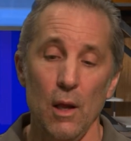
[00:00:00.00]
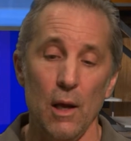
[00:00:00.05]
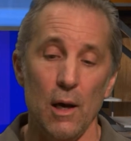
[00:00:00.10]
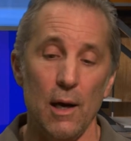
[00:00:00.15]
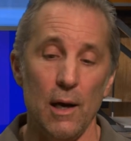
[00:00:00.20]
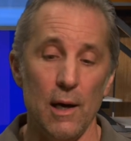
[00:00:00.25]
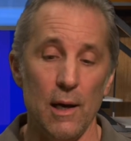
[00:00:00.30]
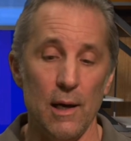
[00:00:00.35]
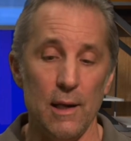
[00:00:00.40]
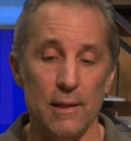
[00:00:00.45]

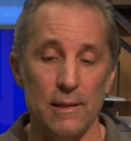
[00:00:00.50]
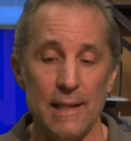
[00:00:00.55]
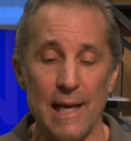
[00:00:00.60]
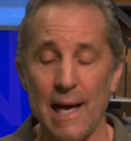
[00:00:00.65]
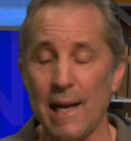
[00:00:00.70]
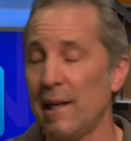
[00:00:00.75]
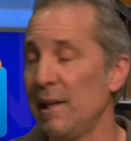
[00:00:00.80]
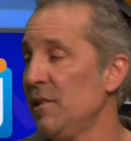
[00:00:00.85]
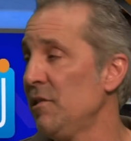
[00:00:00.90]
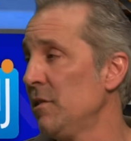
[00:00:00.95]

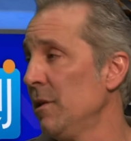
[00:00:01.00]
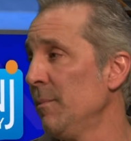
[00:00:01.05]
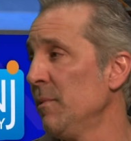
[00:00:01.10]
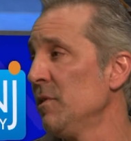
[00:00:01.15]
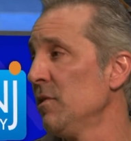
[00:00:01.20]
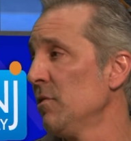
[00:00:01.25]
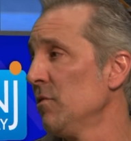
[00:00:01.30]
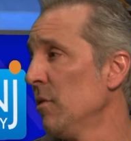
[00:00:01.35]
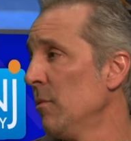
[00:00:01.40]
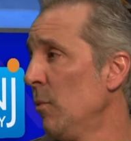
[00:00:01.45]
Natalie
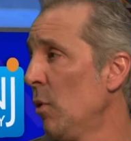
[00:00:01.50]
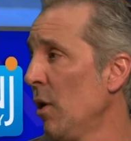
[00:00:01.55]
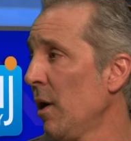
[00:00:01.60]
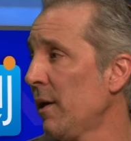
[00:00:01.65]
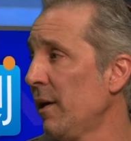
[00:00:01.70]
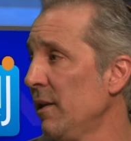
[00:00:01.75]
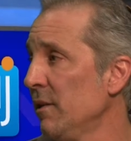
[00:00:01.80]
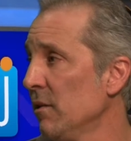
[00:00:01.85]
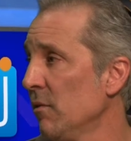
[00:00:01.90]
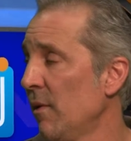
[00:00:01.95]
Simmons is our
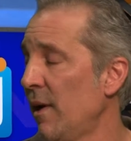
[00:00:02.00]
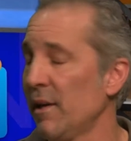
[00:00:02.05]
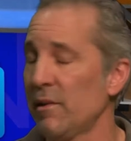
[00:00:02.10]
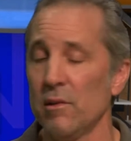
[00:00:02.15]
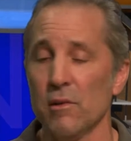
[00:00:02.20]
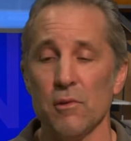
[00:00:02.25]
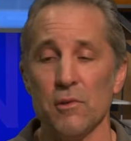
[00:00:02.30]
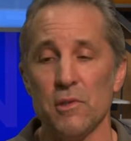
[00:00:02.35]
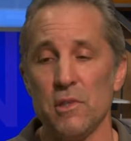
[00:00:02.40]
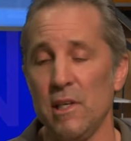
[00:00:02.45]
marketing
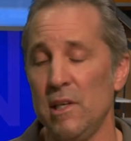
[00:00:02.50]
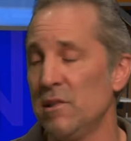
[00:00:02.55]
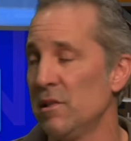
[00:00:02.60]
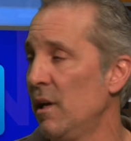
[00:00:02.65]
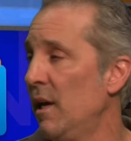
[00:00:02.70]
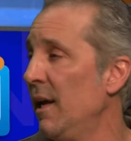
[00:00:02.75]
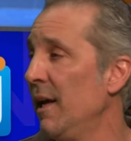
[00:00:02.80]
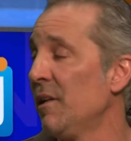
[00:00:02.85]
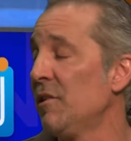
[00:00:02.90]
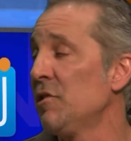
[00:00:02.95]
director.
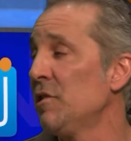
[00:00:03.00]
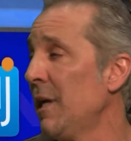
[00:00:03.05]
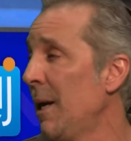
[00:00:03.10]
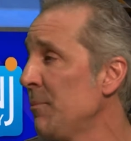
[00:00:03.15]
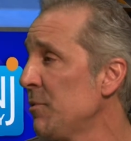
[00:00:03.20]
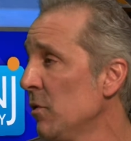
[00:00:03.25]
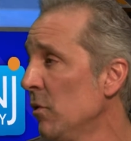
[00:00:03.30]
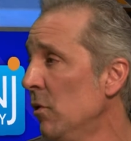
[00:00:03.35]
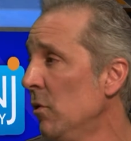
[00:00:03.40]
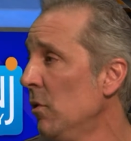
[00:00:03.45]
She's
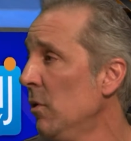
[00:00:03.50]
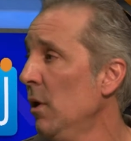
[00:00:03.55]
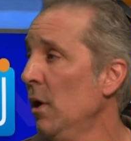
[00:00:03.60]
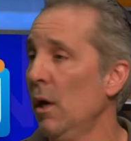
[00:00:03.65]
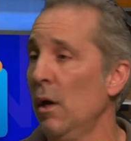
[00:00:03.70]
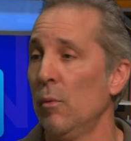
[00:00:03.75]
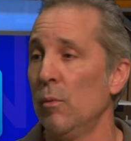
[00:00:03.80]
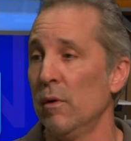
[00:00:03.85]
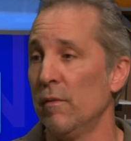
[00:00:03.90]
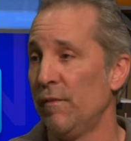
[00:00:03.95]
exceptional
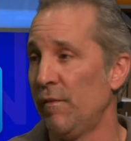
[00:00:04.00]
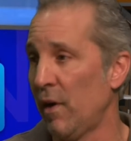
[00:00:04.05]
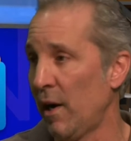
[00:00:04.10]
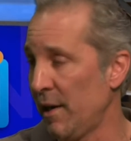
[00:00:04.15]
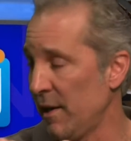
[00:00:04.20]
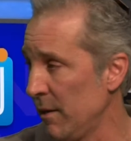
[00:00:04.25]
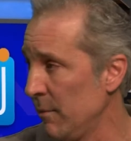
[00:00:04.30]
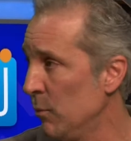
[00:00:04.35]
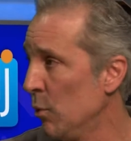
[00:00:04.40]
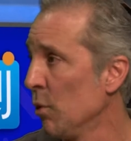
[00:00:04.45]
with
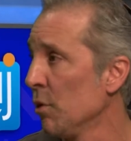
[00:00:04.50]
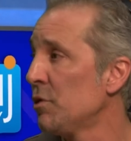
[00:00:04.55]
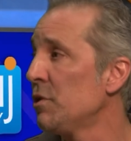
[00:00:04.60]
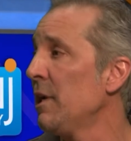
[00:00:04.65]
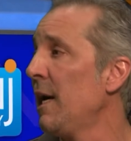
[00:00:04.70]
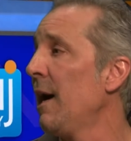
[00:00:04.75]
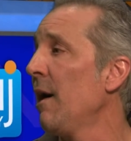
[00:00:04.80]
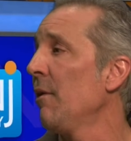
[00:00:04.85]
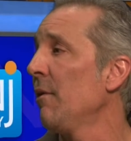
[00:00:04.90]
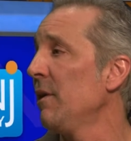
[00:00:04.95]
finding more
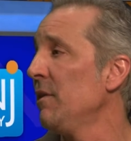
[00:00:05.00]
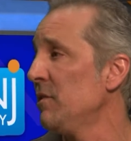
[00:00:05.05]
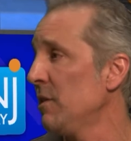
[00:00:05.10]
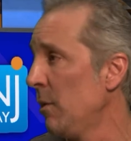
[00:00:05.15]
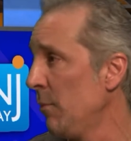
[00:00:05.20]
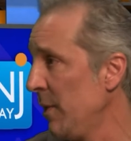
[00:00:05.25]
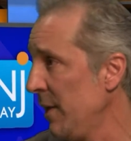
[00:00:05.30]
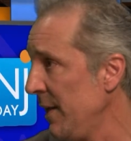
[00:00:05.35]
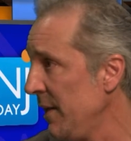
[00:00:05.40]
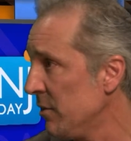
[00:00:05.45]
charities
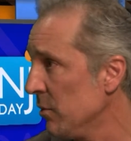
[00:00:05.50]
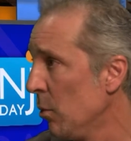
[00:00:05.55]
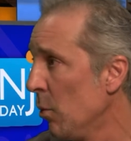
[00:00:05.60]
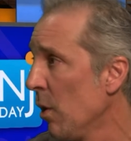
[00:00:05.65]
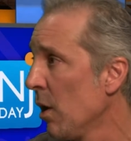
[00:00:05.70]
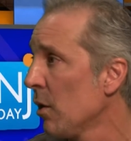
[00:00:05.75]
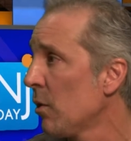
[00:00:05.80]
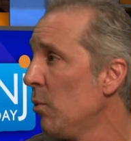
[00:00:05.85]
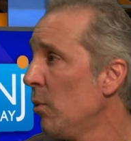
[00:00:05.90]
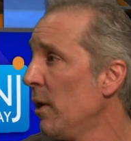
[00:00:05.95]
that we need to
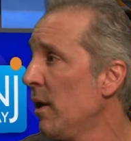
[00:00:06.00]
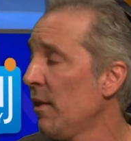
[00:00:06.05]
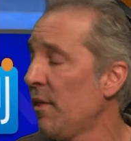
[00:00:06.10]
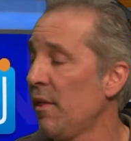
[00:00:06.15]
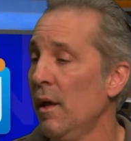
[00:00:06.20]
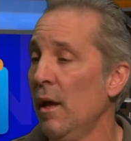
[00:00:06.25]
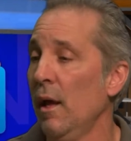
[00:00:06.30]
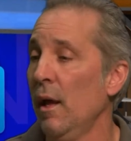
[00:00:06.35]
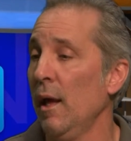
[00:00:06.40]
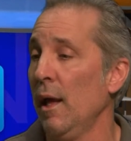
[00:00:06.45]
work
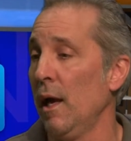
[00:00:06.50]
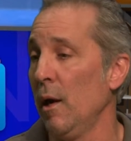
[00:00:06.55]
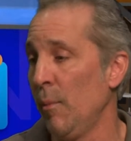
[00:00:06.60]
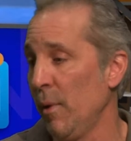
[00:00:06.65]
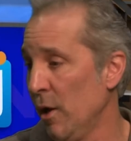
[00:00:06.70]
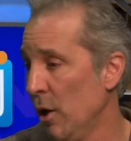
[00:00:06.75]
with, and we